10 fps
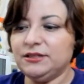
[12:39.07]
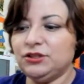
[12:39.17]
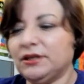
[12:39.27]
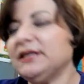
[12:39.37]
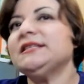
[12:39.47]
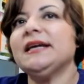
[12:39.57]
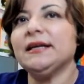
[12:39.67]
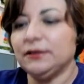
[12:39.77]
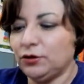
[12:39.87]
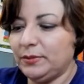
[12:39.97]
is you're going to take
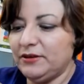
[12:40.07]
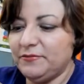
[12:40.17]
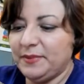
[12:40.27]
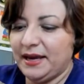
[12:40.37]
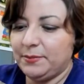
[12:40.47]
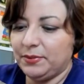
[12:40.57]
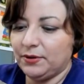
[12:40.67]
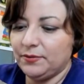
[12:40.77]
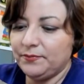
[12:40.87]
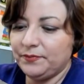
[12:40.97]
a little bit of paper,